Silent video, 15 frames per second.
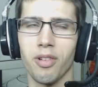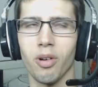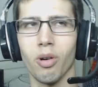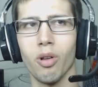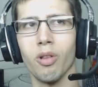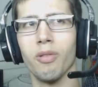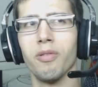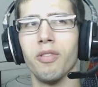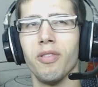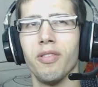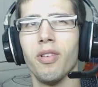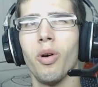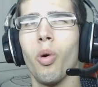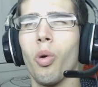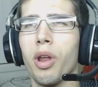Overall,
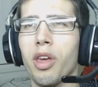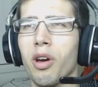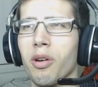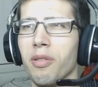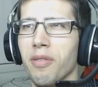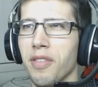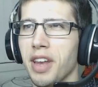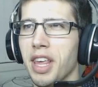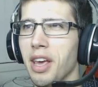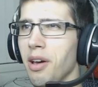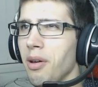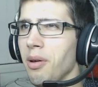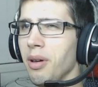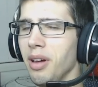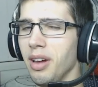audio and
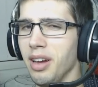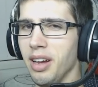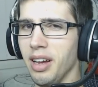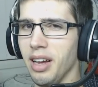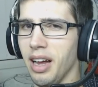video,